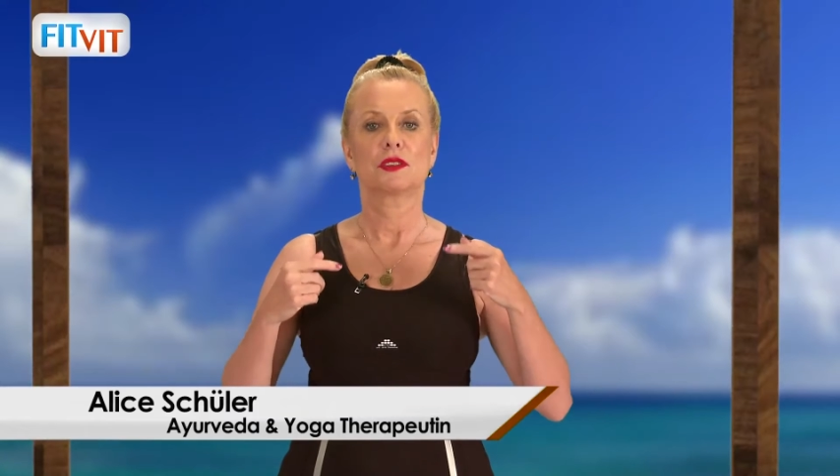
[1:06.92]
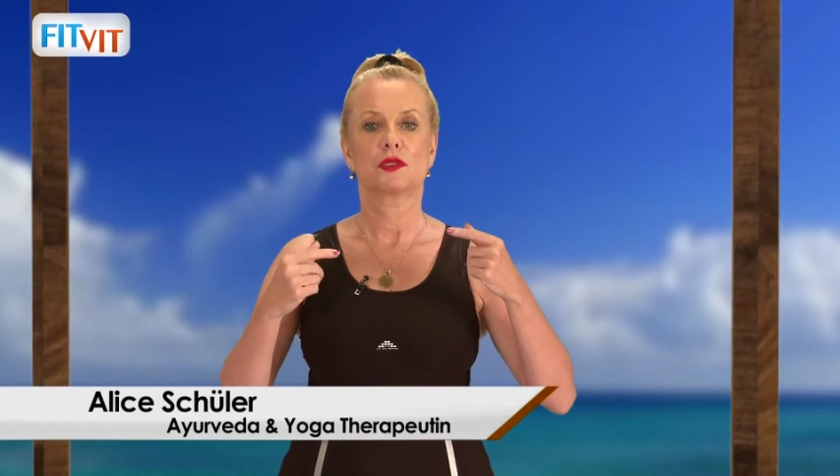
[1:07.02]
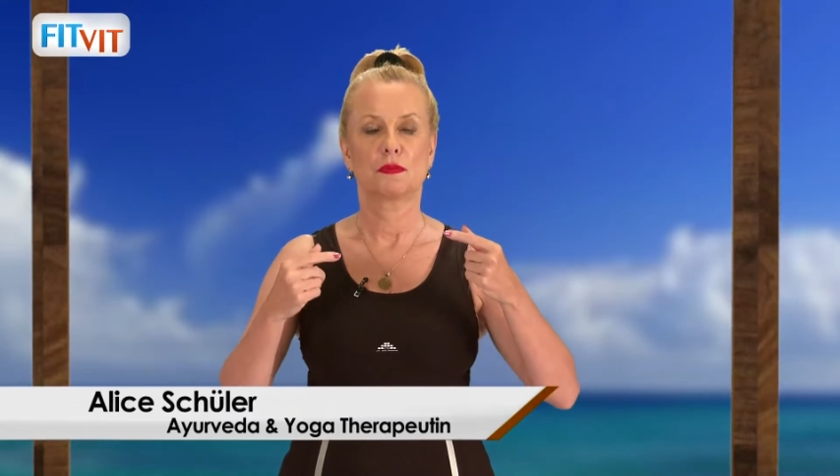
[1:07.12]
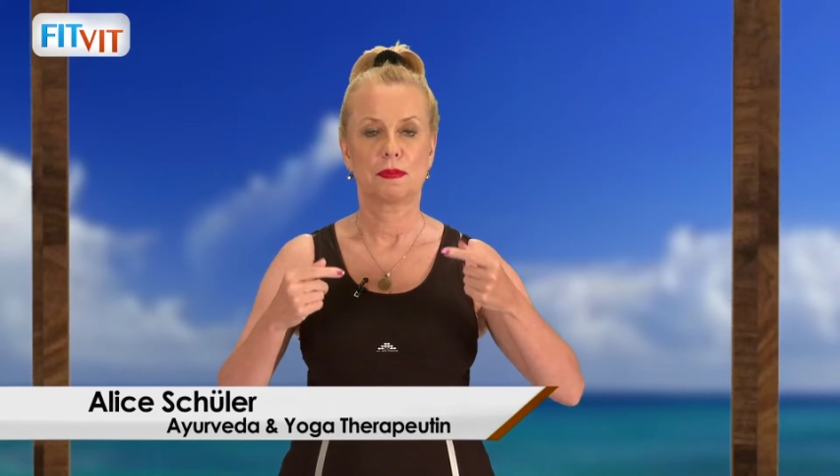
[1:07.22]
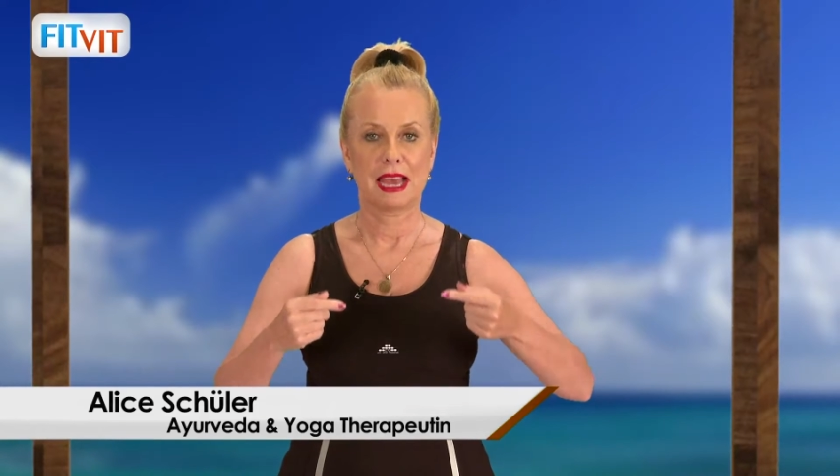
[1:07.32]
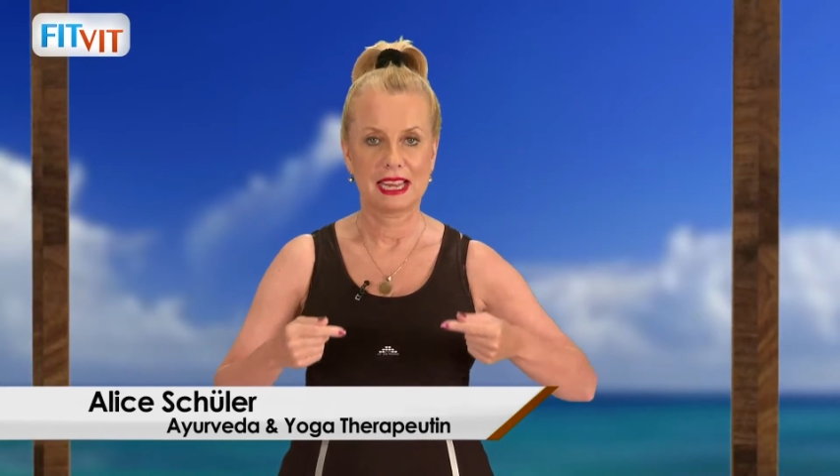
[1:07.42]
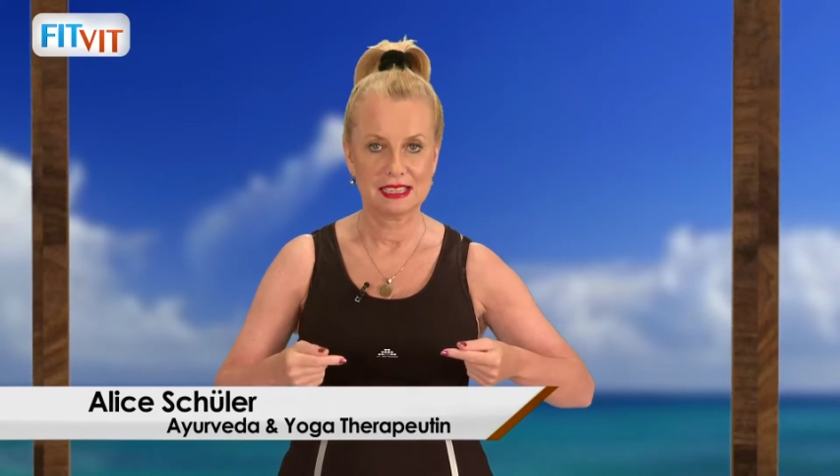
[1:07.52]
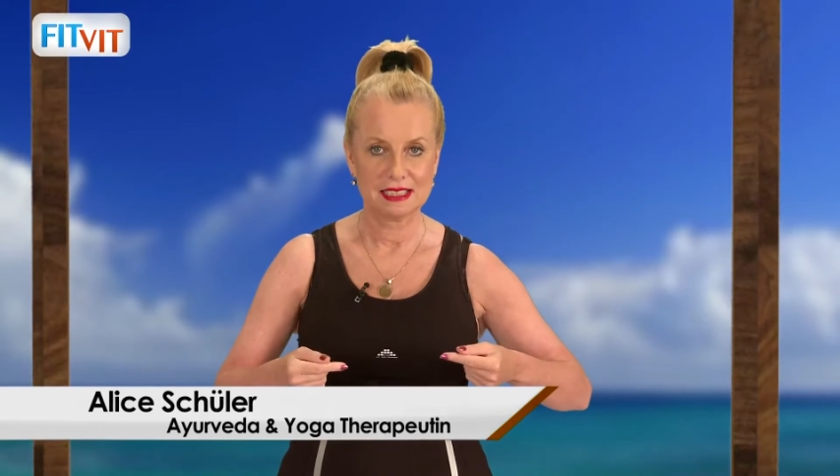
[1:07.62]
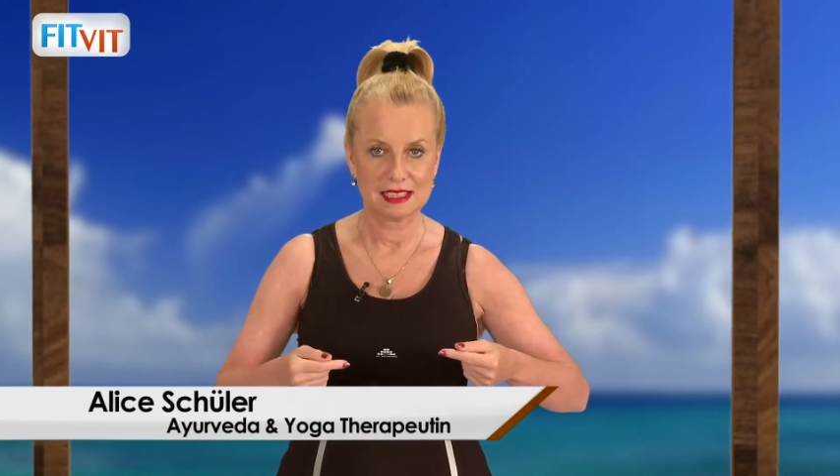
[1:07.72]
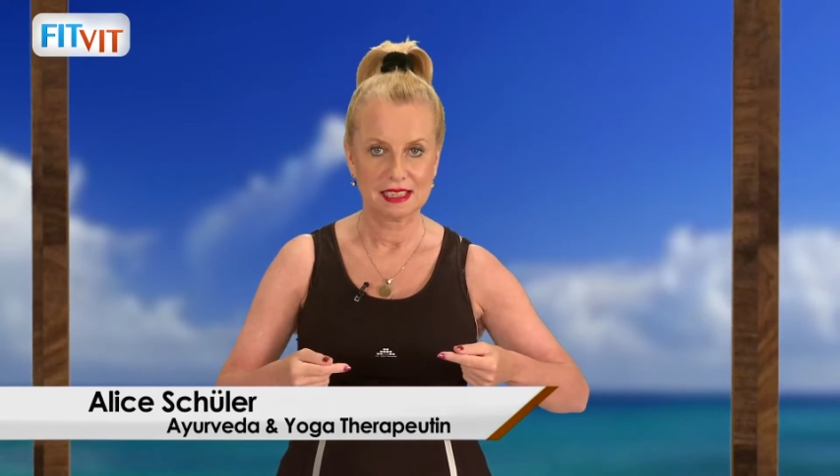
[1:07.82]
to
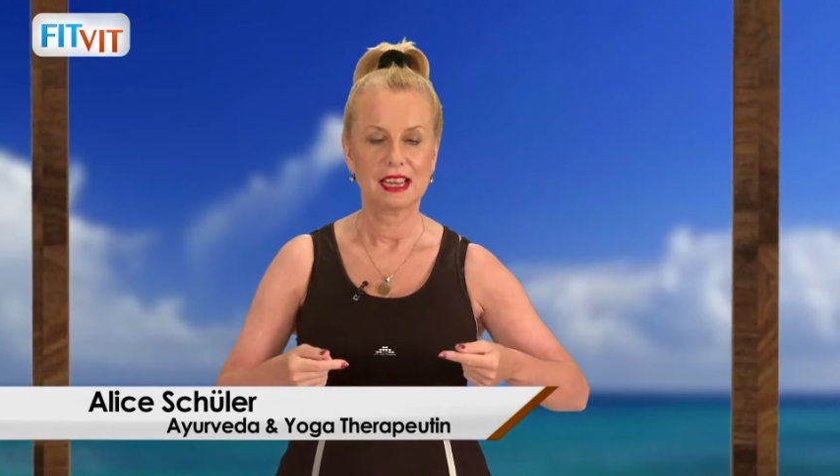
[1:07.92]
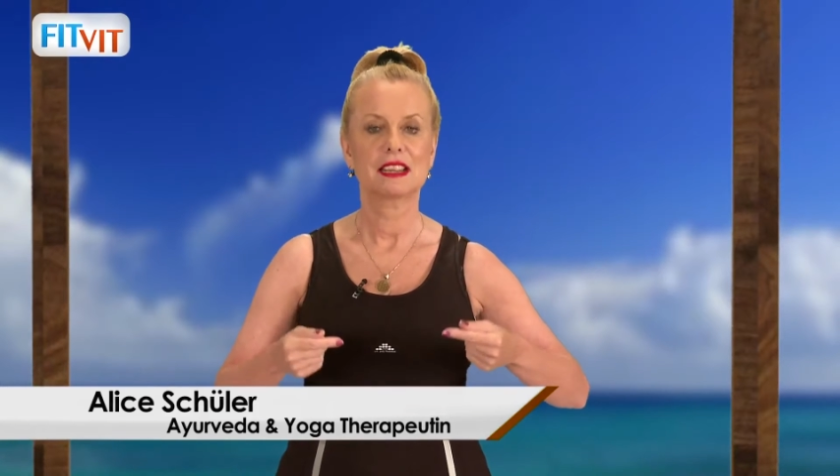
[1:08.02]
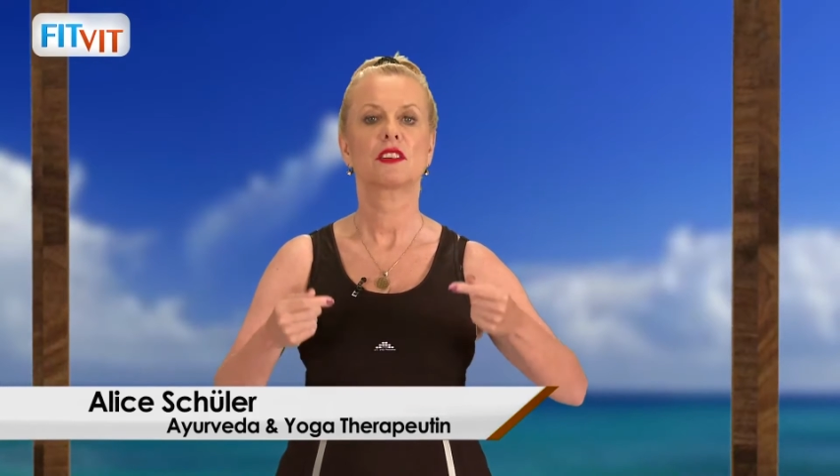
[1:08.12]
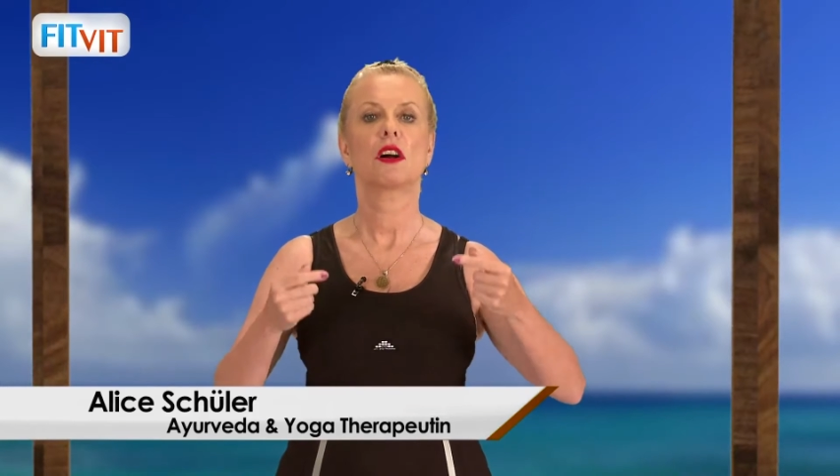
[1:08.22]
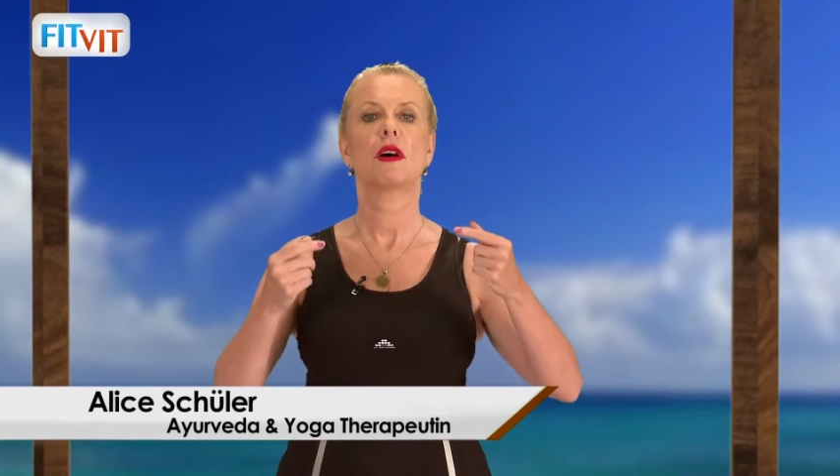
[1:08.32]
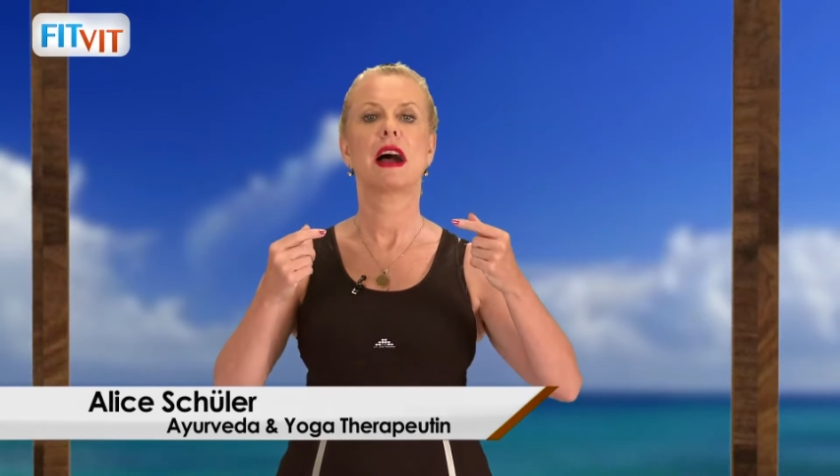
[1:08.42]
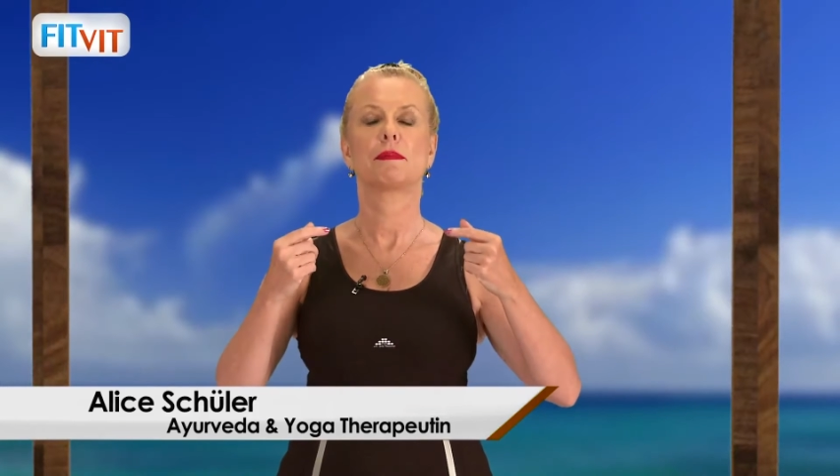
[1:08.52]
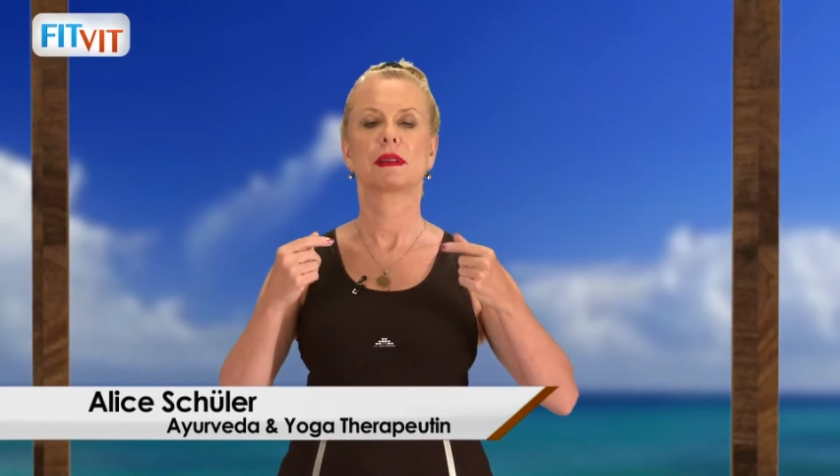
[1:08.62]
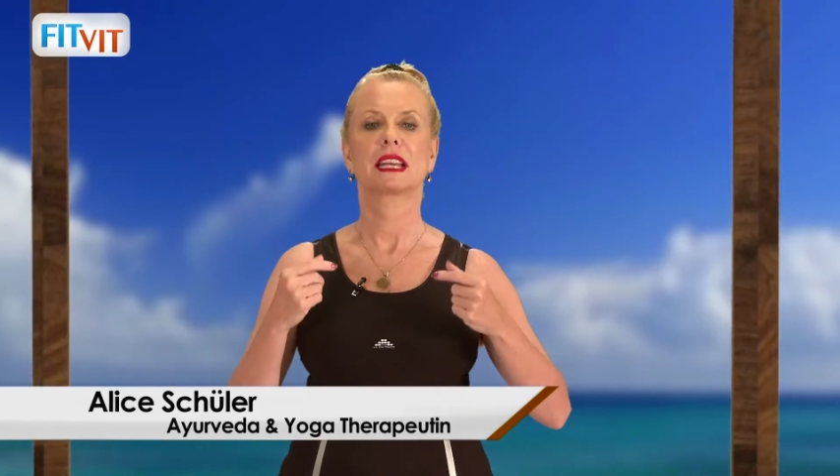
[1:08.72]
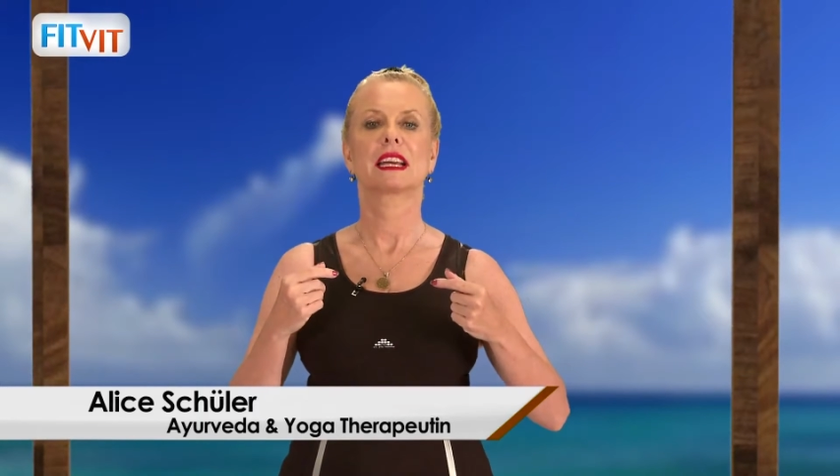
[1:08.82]
bend and go
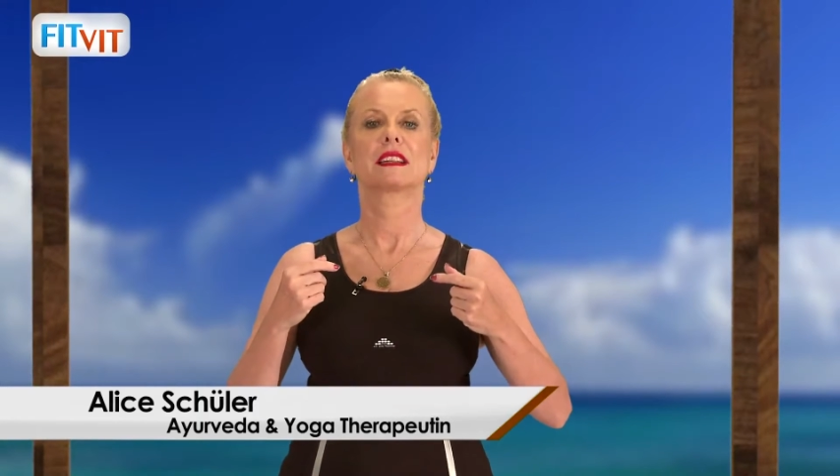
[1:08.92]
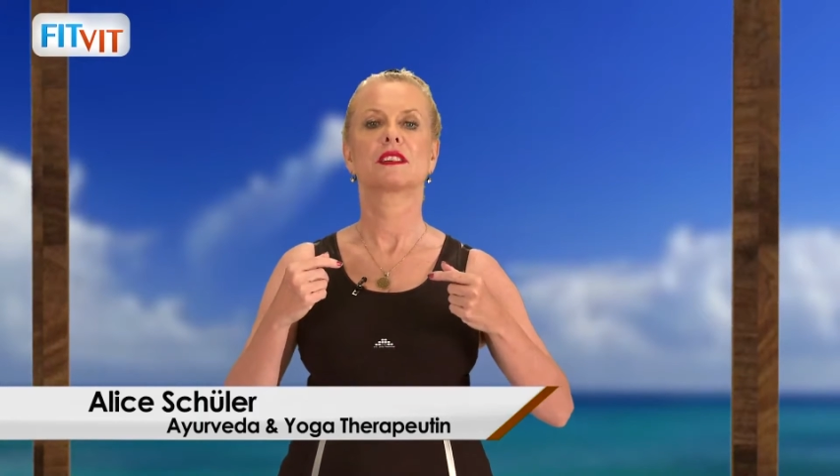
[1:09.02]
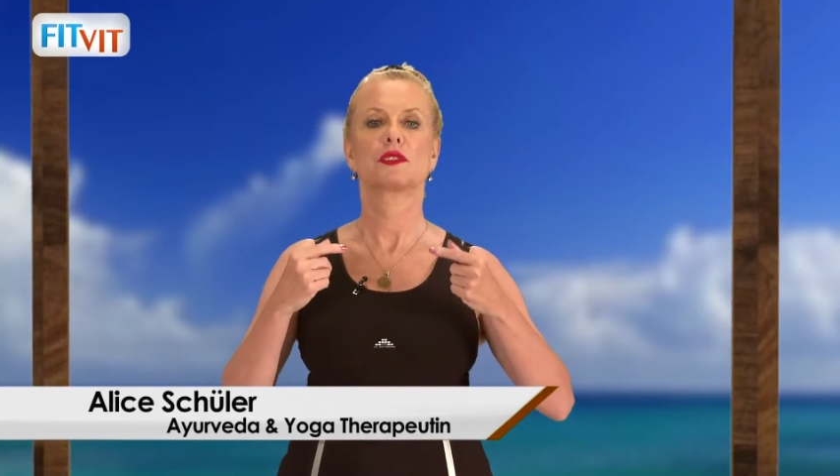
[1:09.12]
up again,